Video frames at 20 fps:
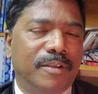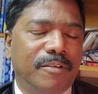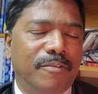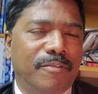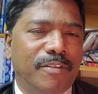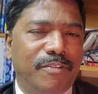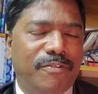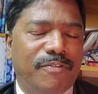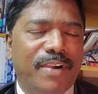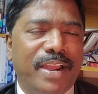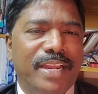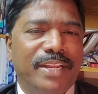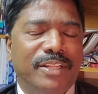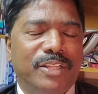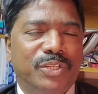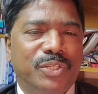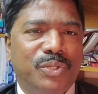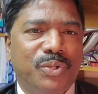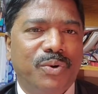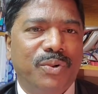we find the
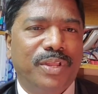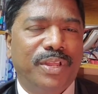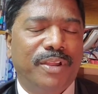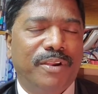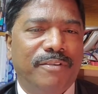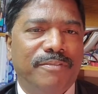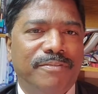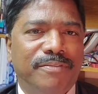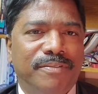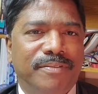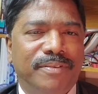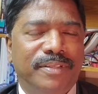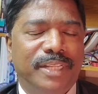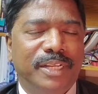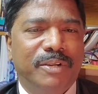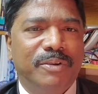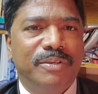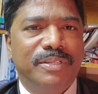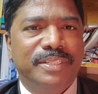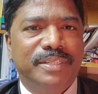story of the
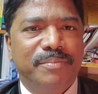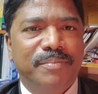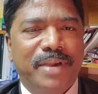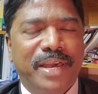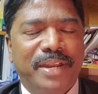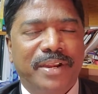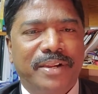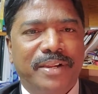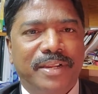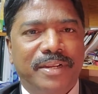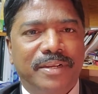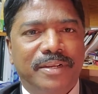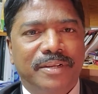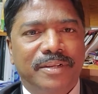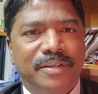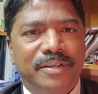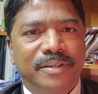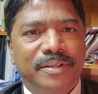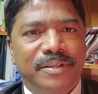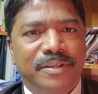Good Samaritan.
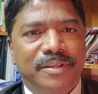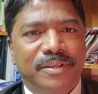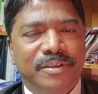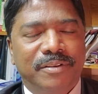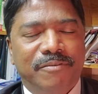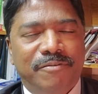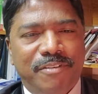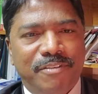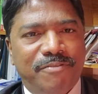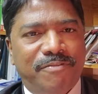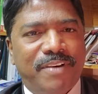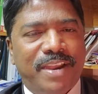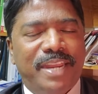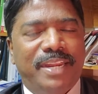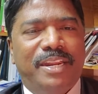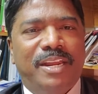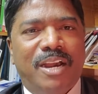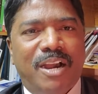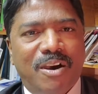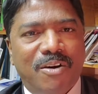We
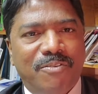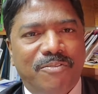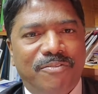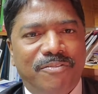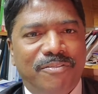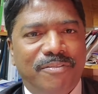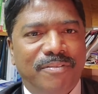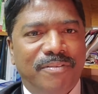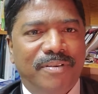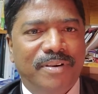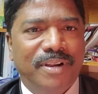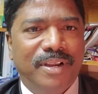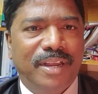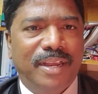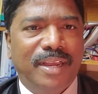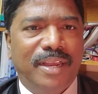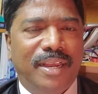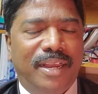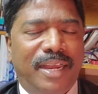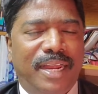find how
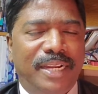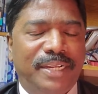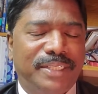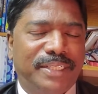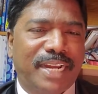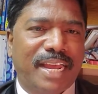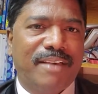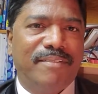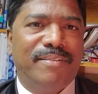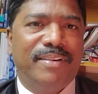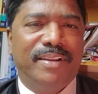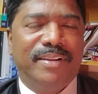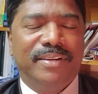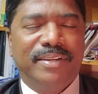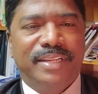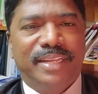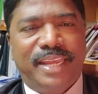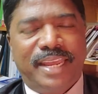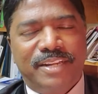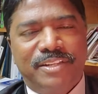a traveler
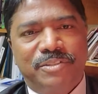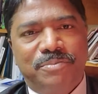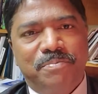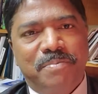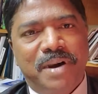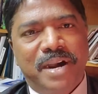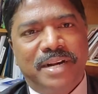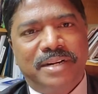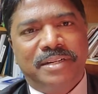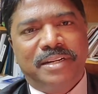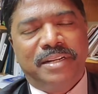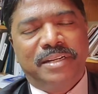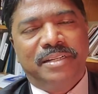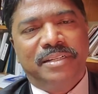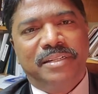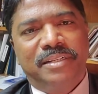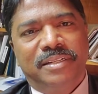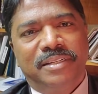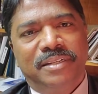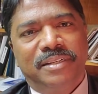gets mugged
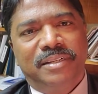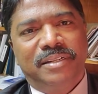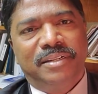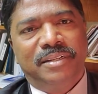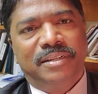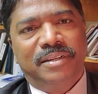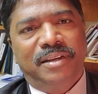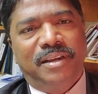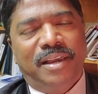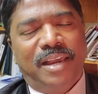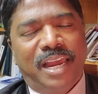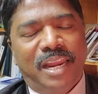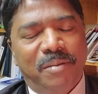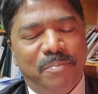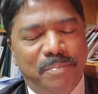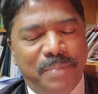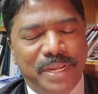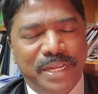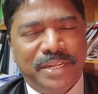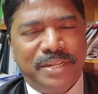and
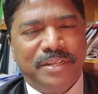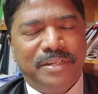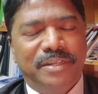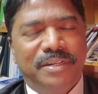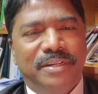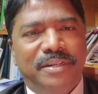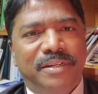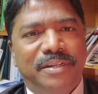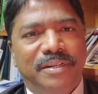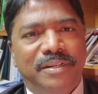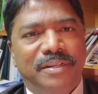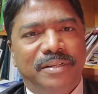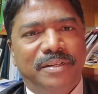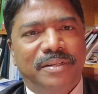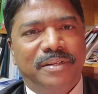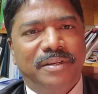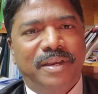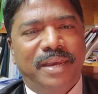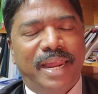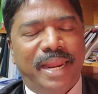beaten
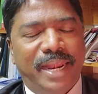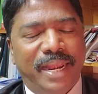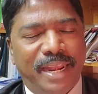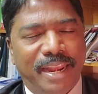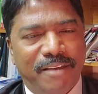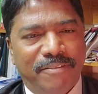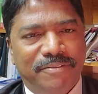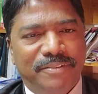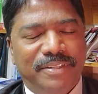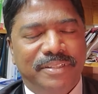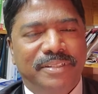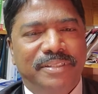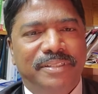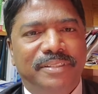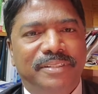and left